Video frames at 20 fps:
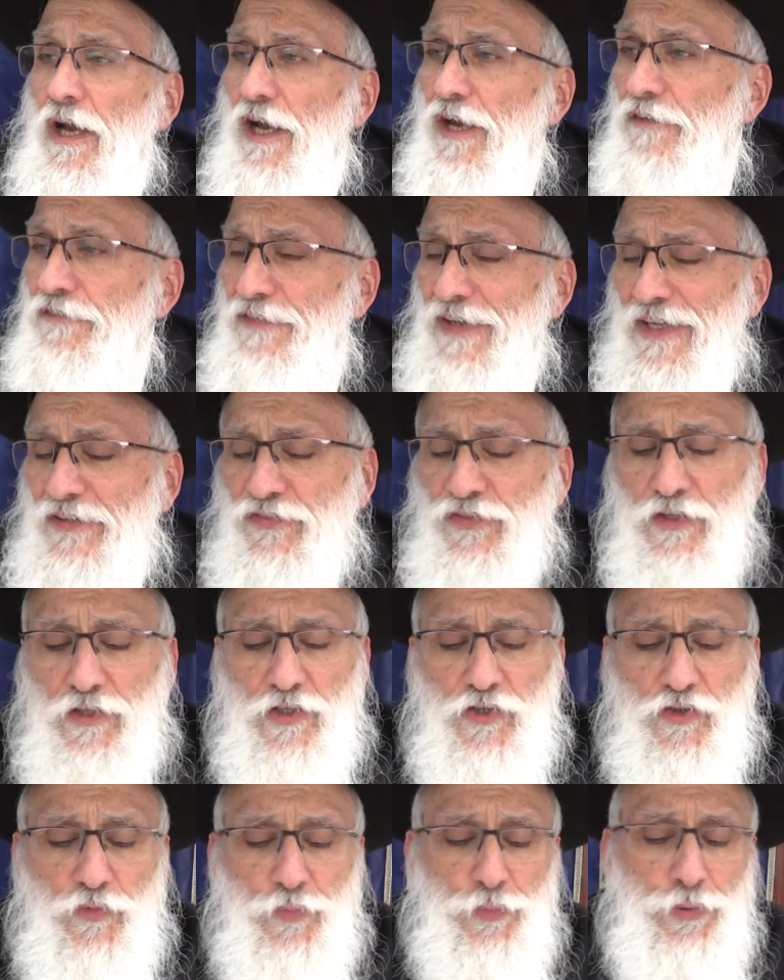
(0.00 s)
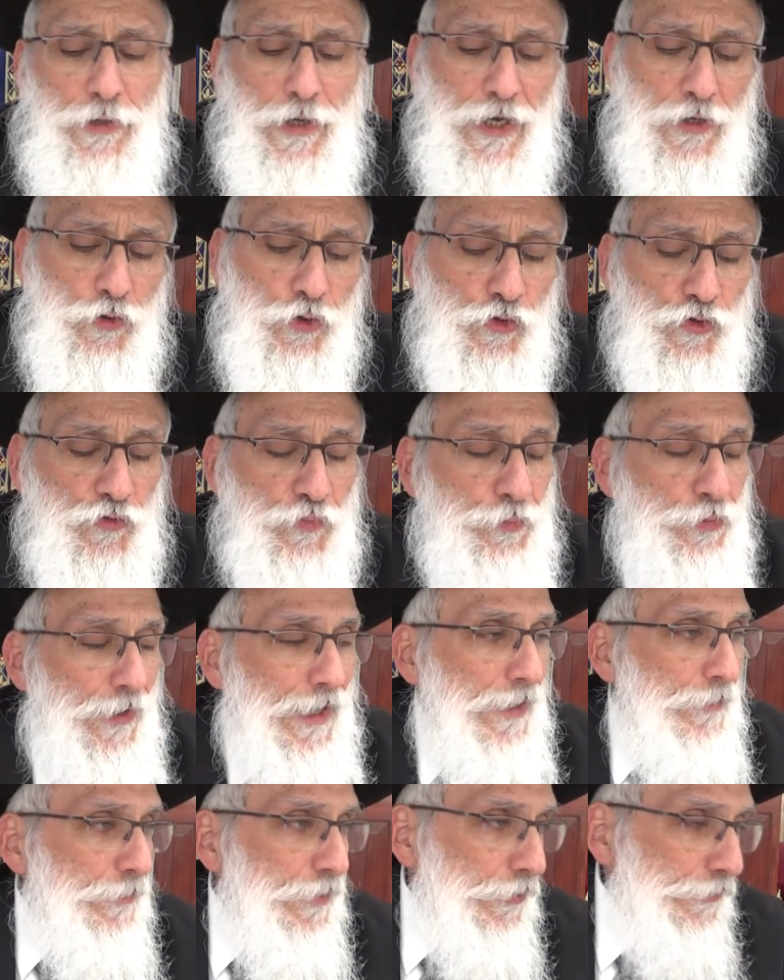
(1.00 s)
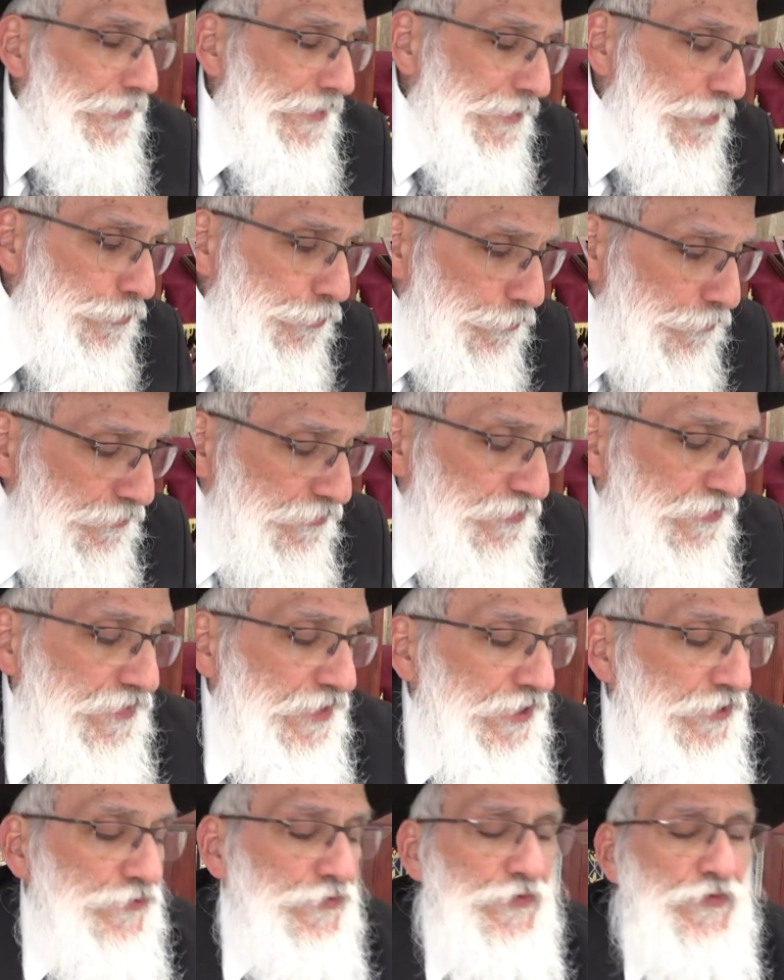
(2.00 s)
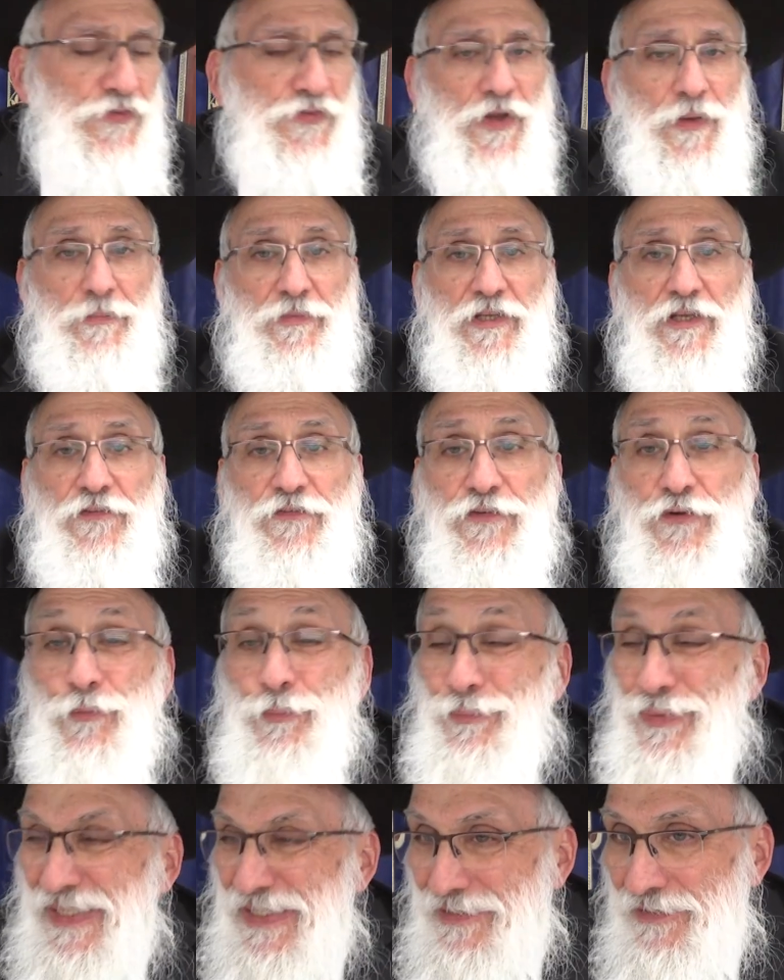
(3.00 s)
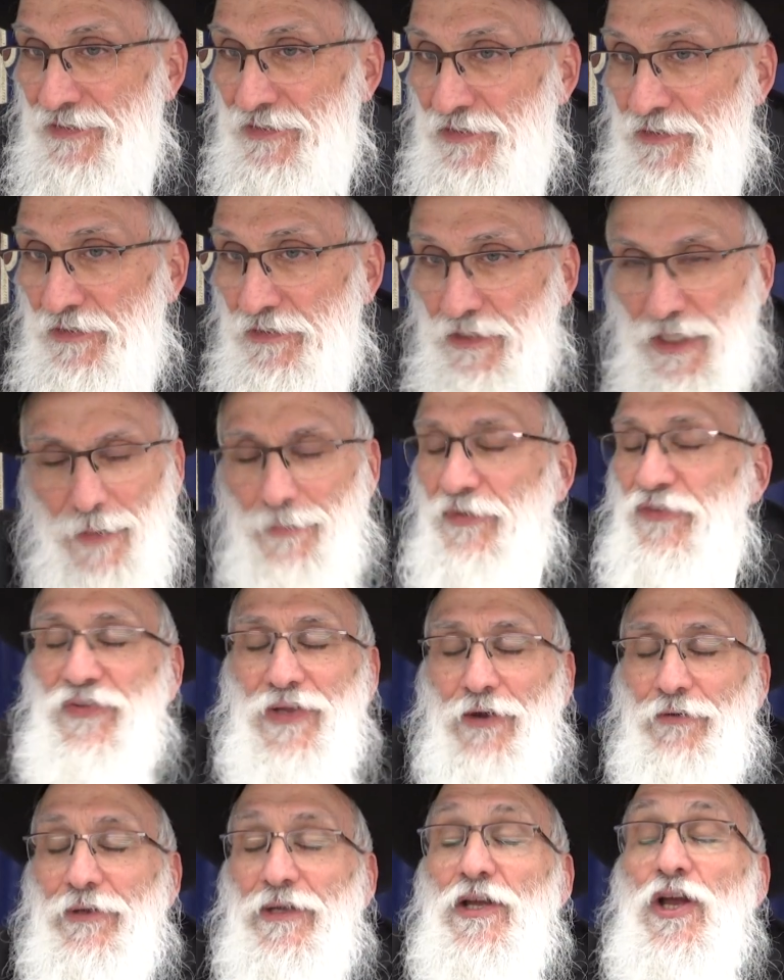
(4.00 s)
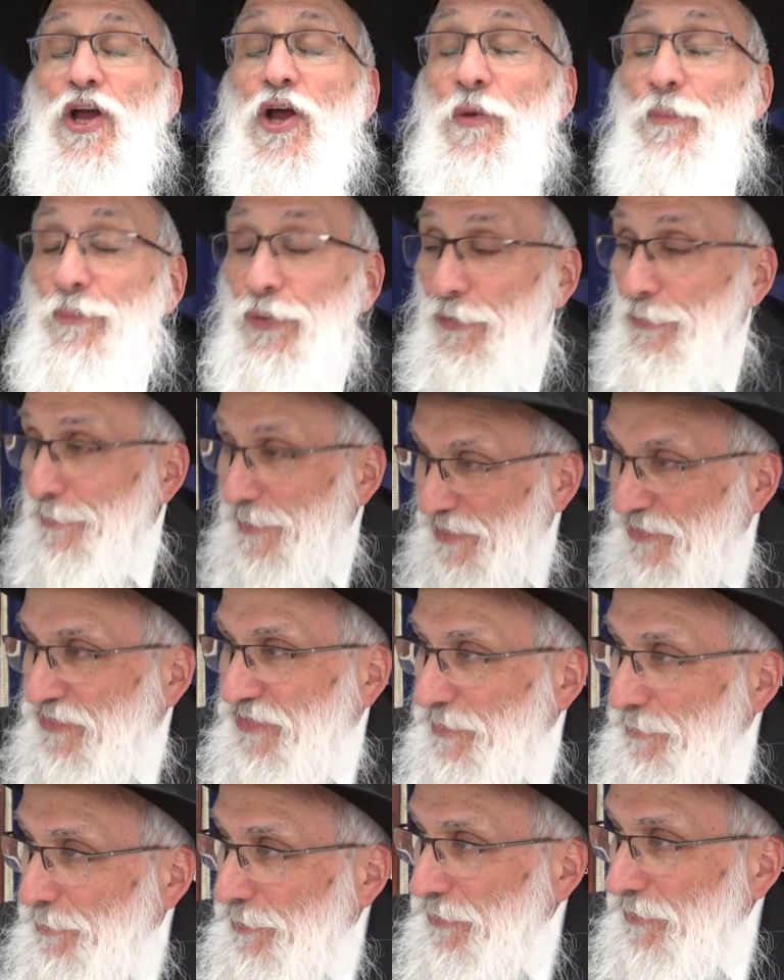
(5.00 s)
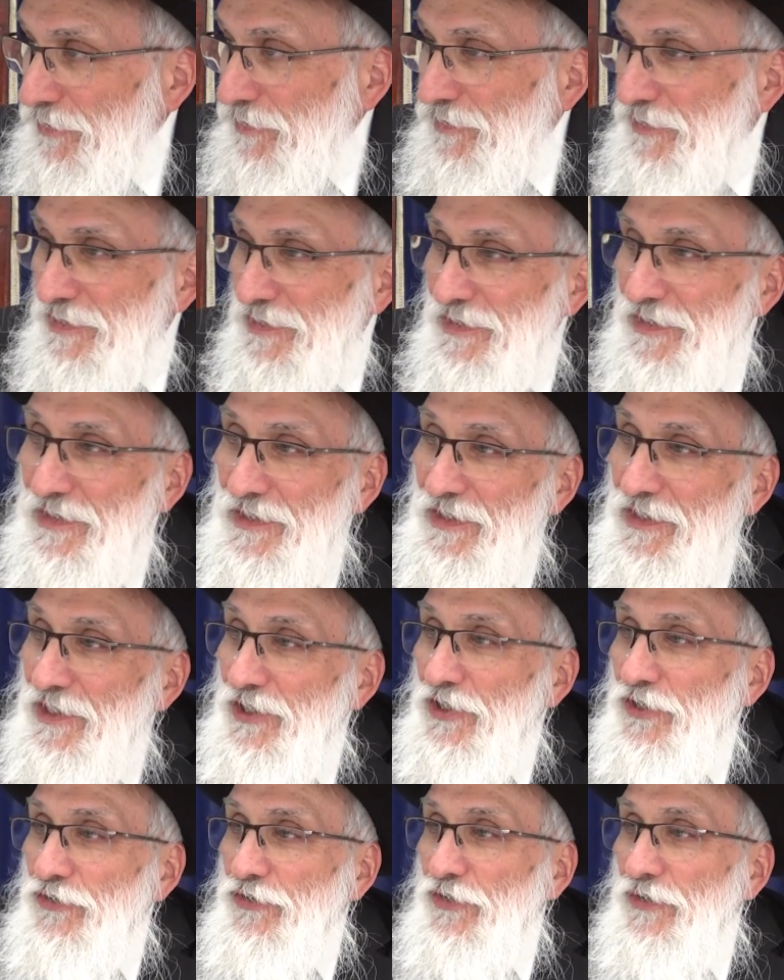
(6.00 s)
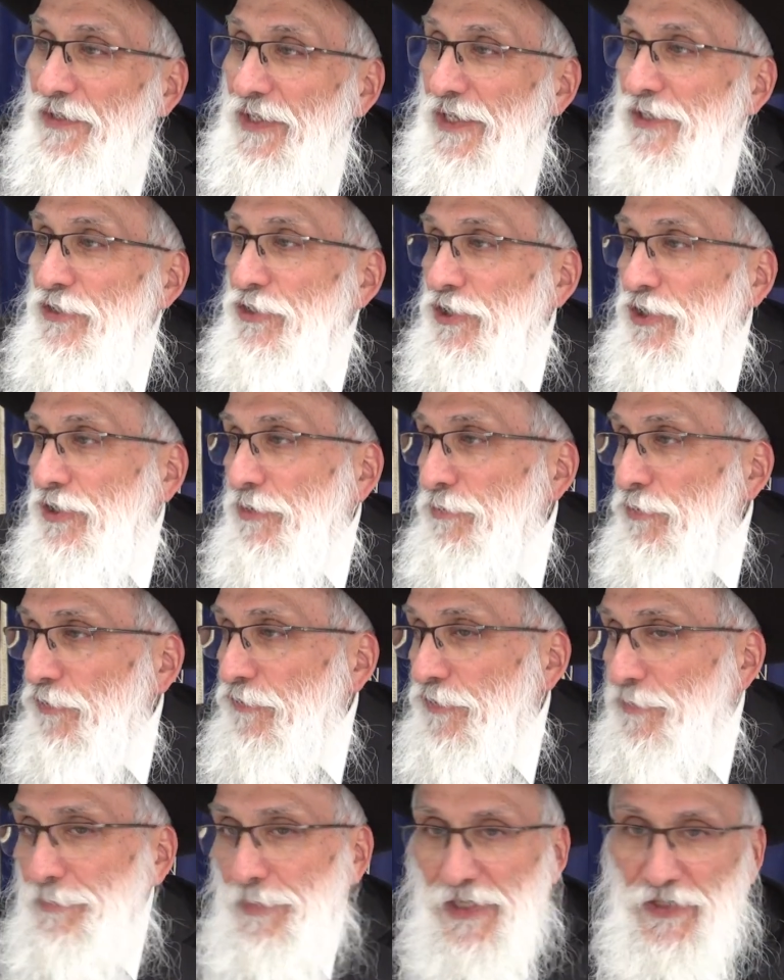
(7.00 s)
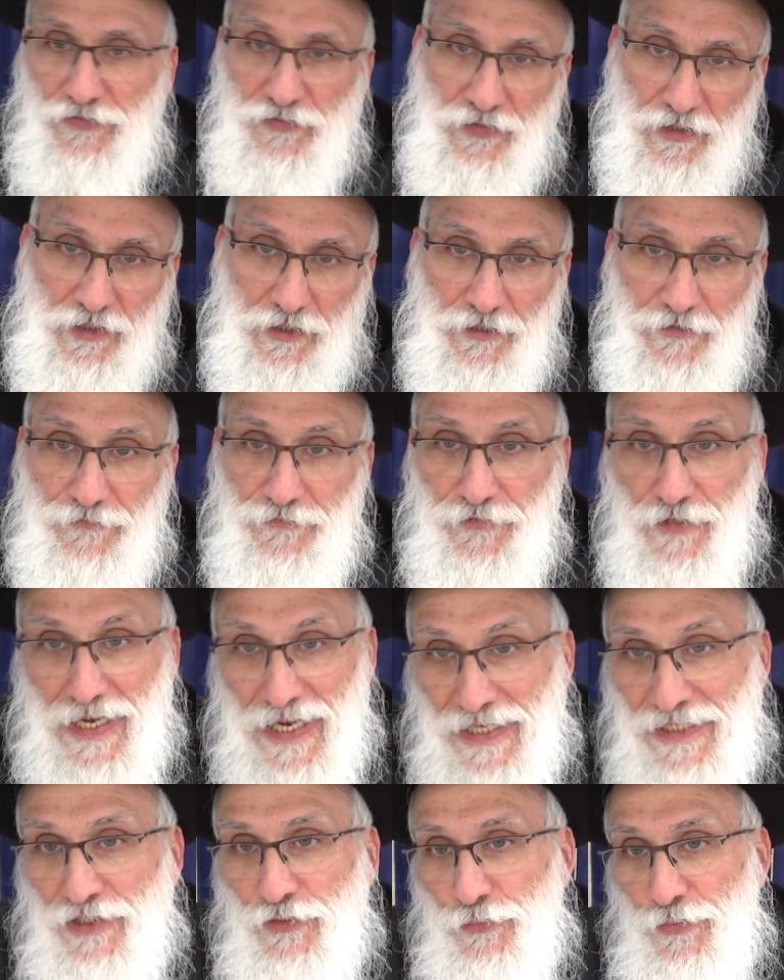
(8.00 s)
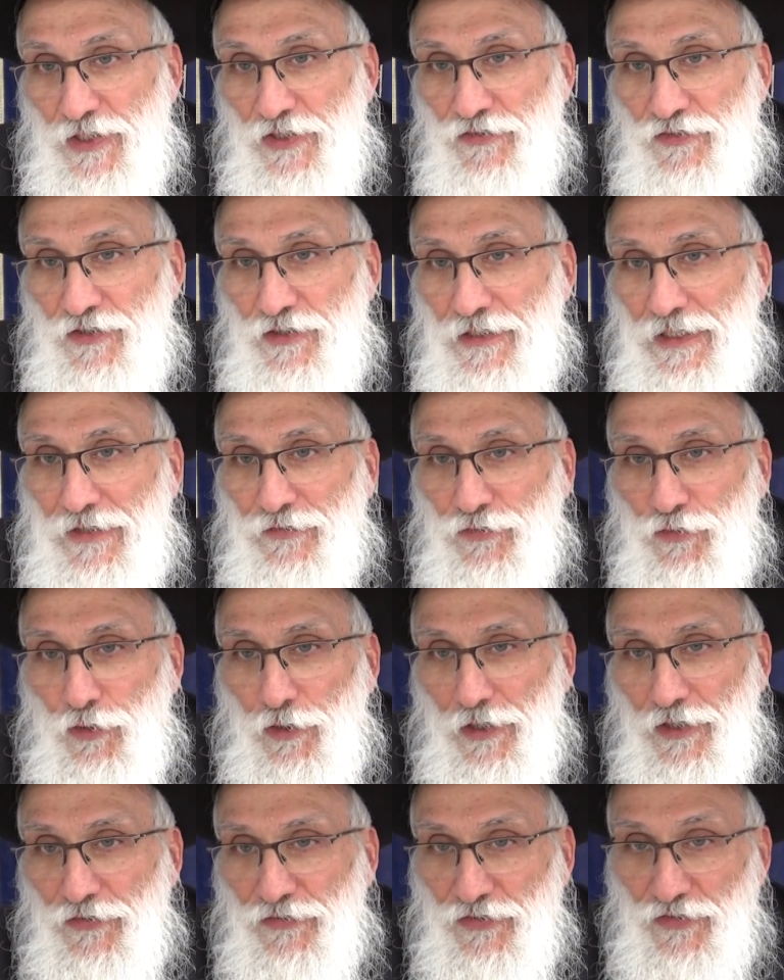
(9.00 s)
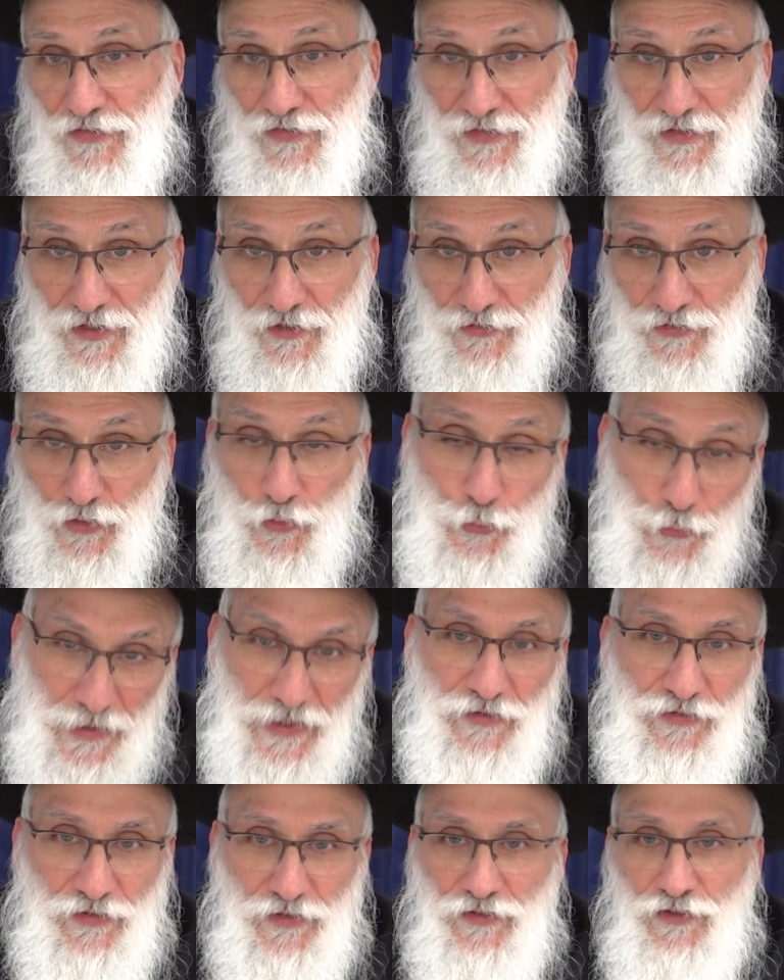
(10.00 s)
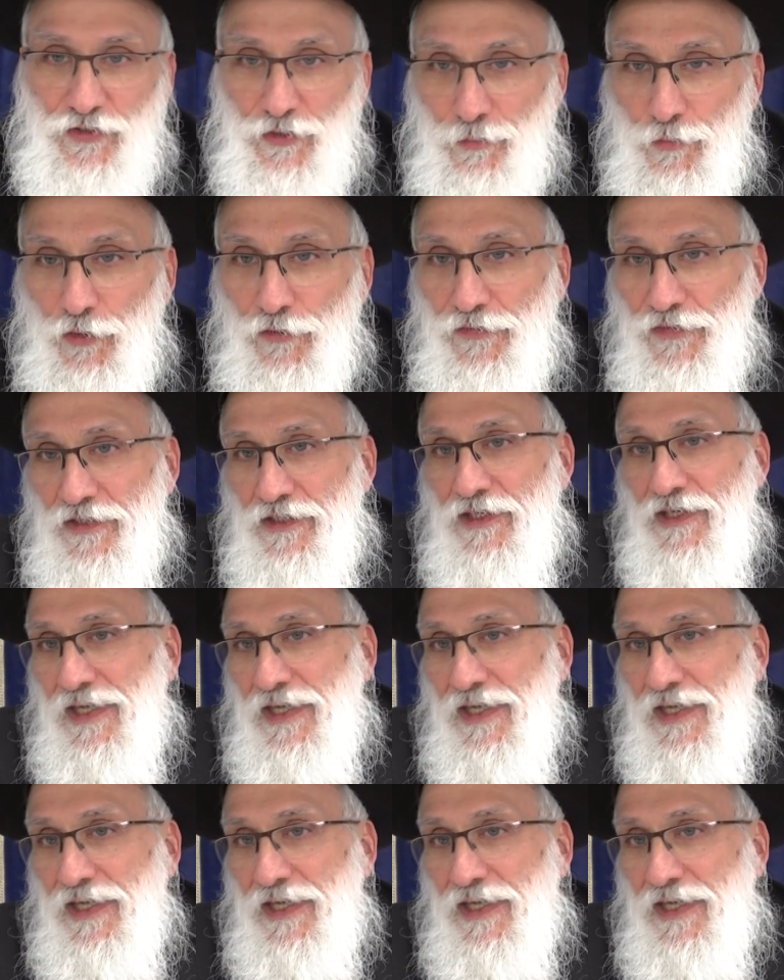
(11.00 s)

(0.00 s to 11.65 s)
a vessel is pri whose primary use is for something forbidden, I mean, sorry, permissible, so then you can move it basically for any reason, as long as it, there's a reason to move it.